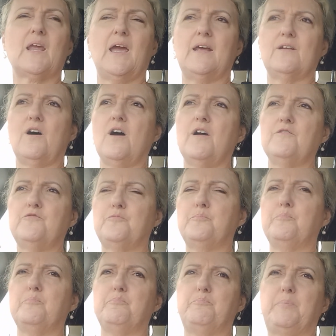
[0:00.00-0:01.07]
and I've
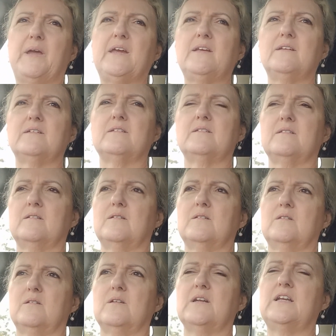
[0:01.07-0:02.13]

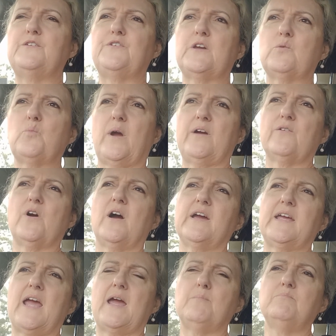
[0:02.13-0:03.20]
been living where I
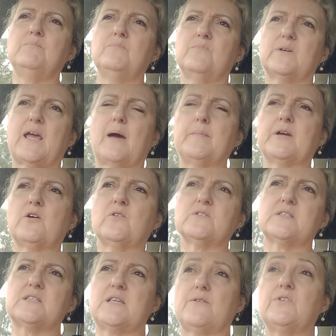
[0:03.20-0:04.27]
am coming
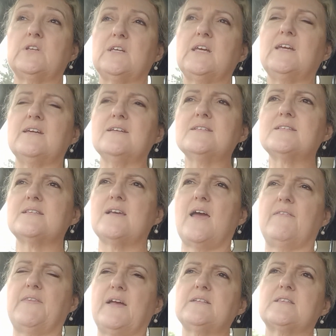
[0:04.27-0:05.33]
on 7 years,
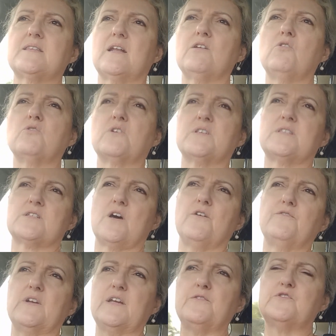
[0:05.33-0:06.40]
and that's the longest
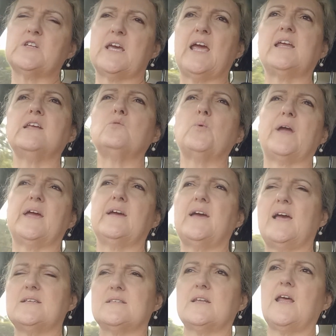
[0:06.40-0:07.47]
I've lived anywhere
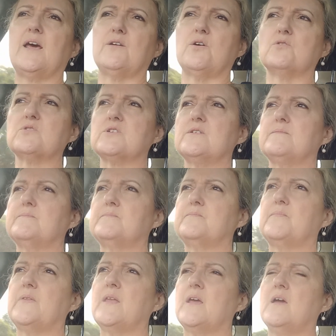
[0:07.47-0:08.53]
as an adult.
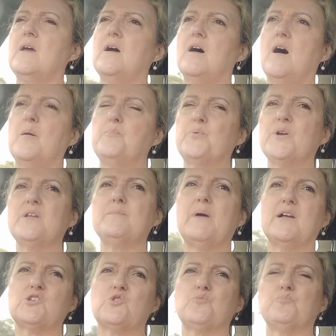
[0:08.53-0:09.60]
I pretty
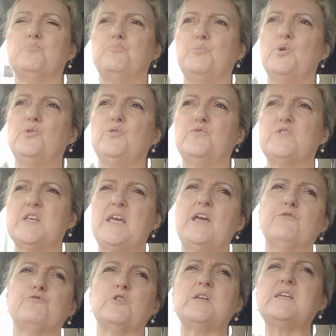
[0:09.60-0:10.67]
much moved
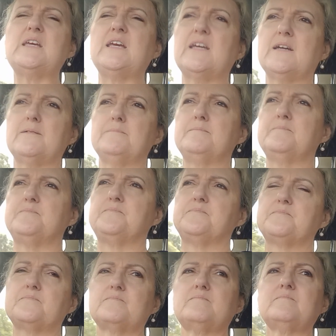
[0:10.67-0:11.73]
every year
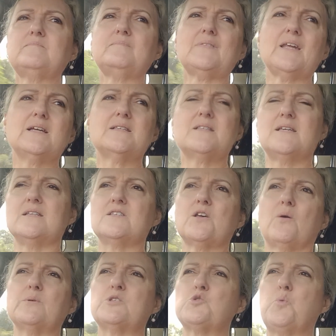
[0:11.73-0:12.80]
since
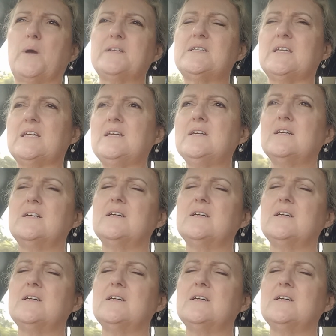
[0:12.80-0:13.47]
I was 20,